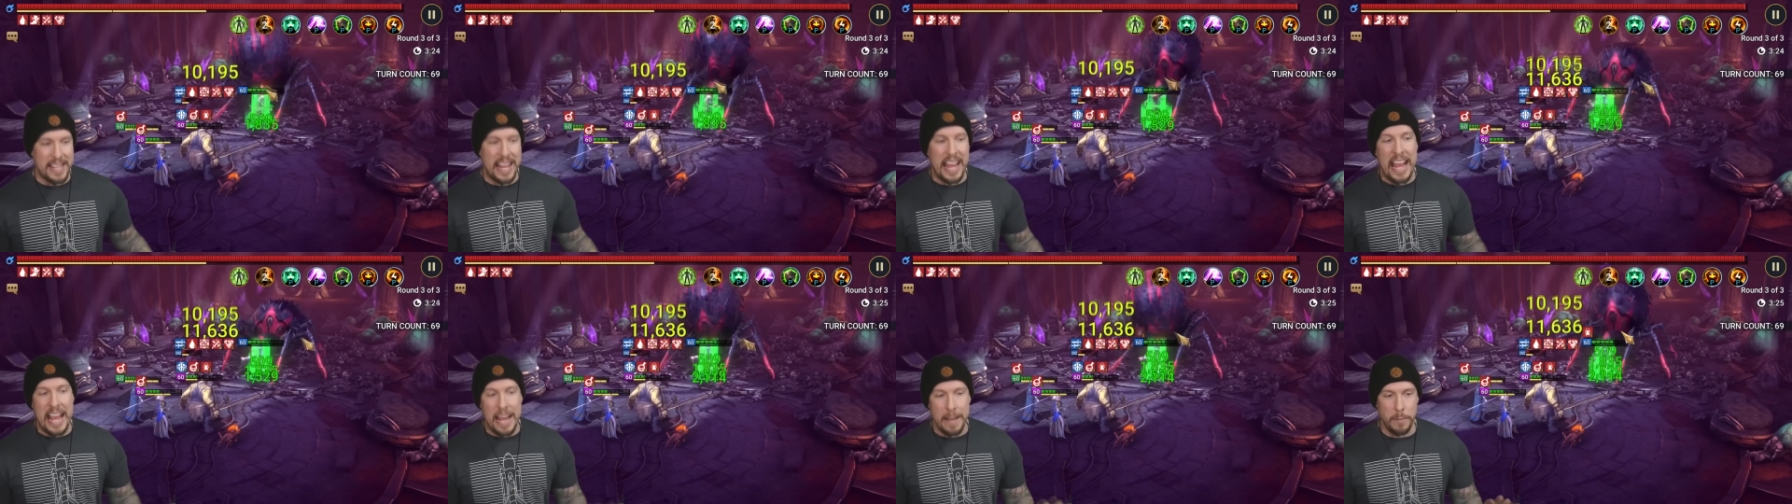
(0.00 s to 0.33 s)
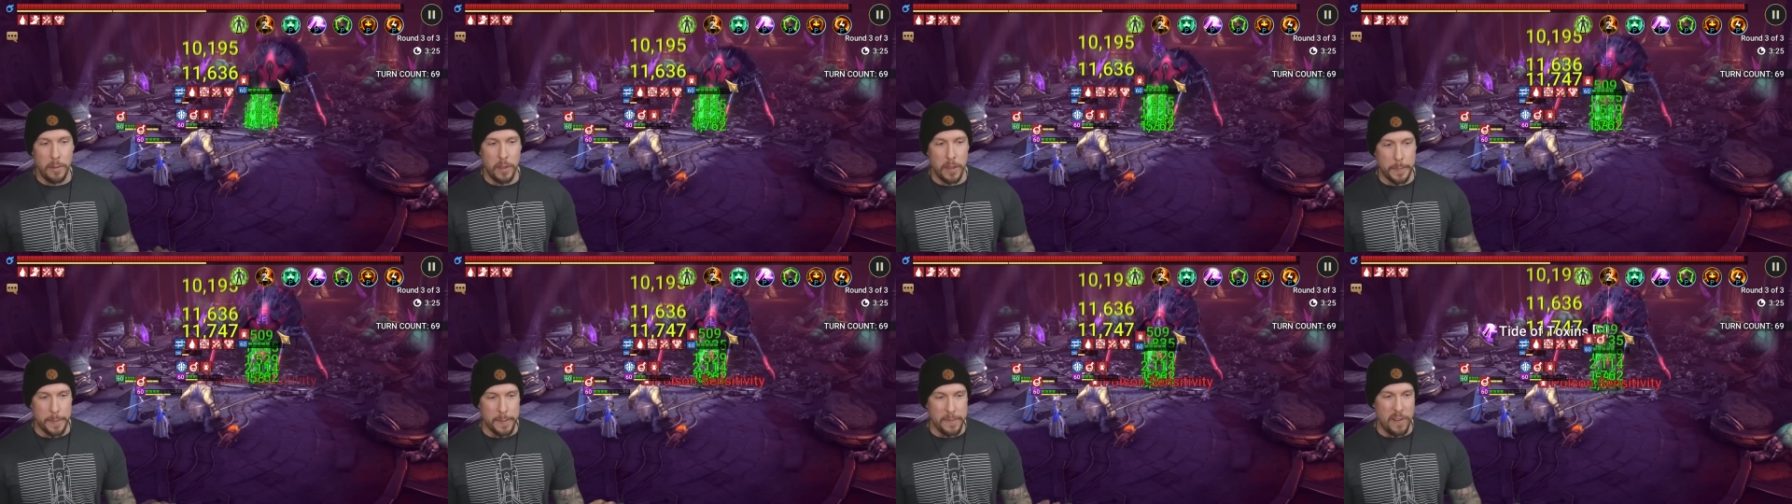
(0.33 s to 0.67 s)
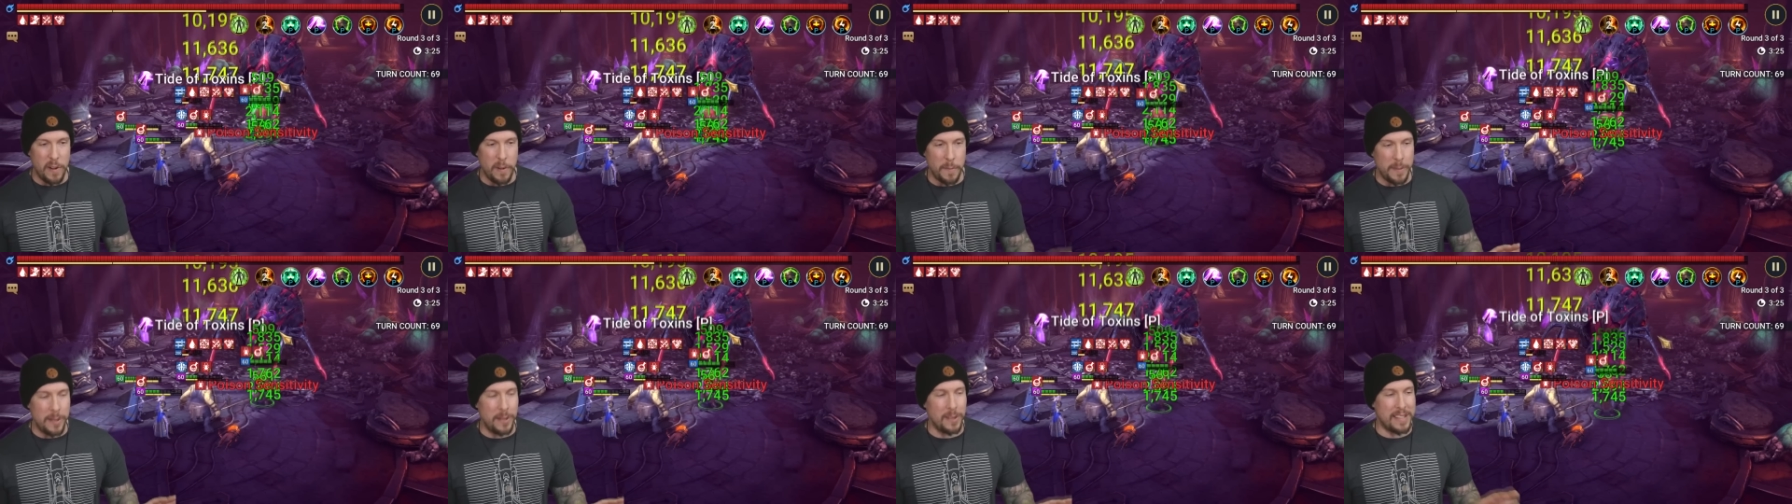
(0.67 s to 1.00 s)
table, the
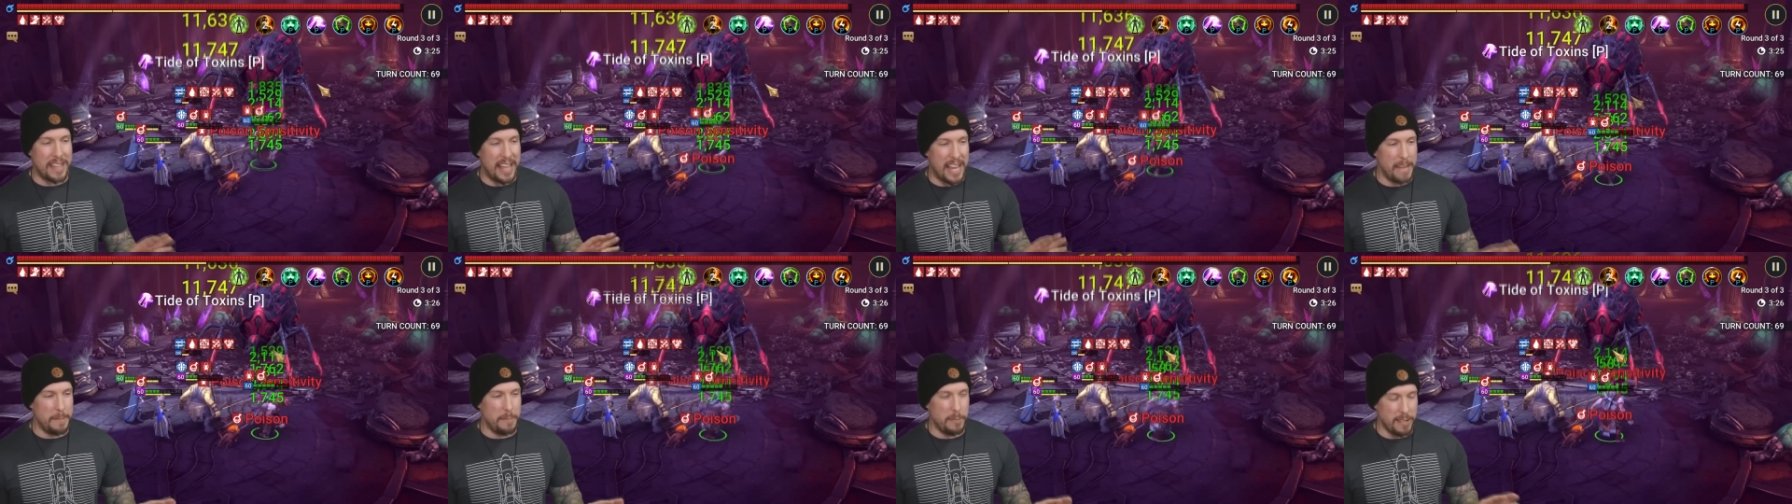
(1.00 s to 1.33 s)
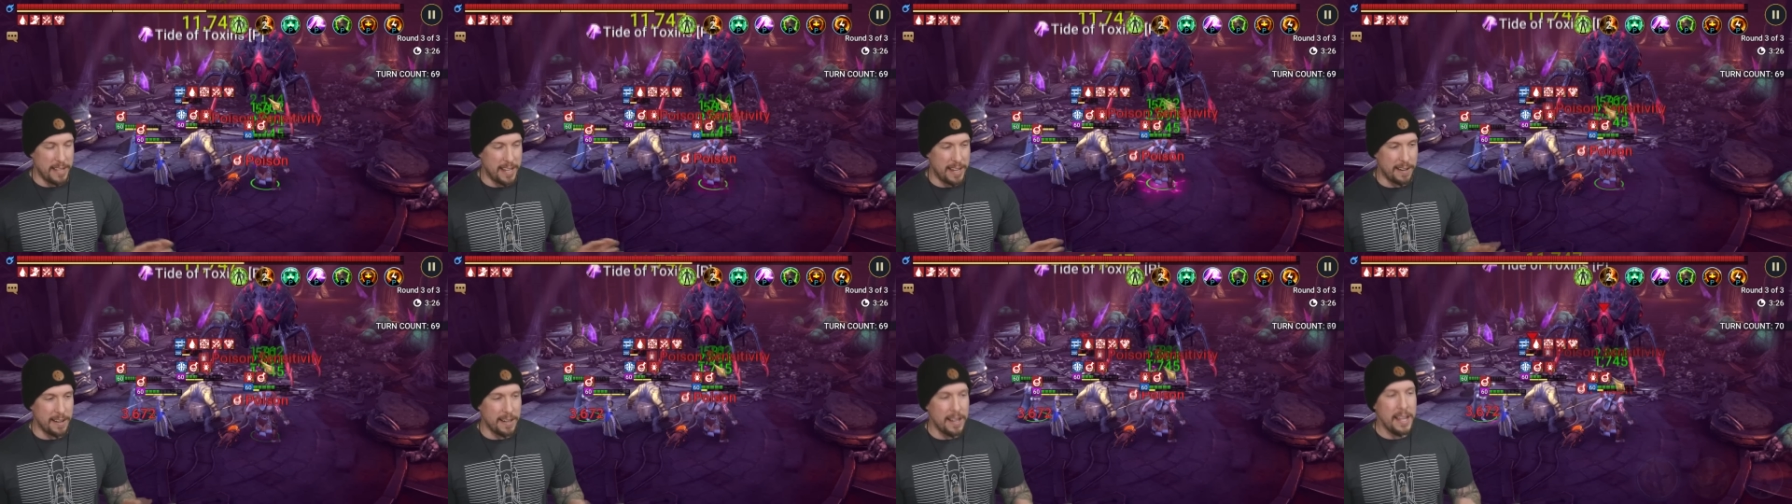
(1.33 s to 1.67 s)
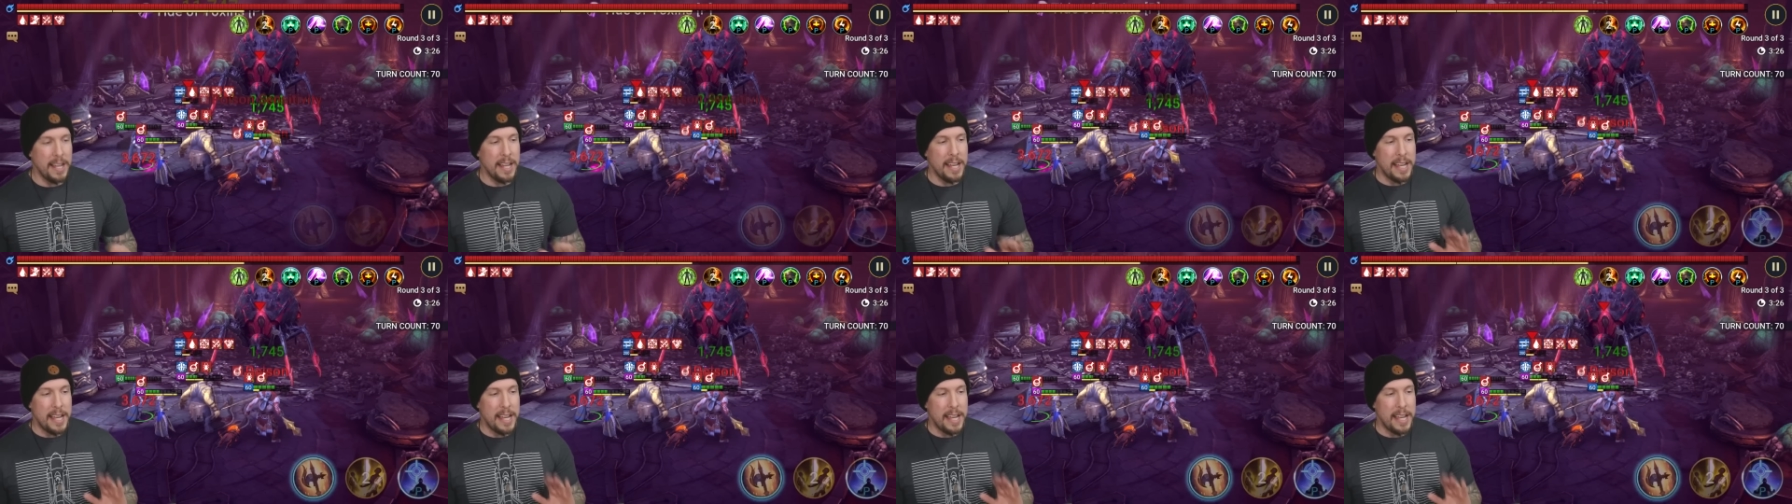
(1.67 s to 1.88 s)
proverbial table here.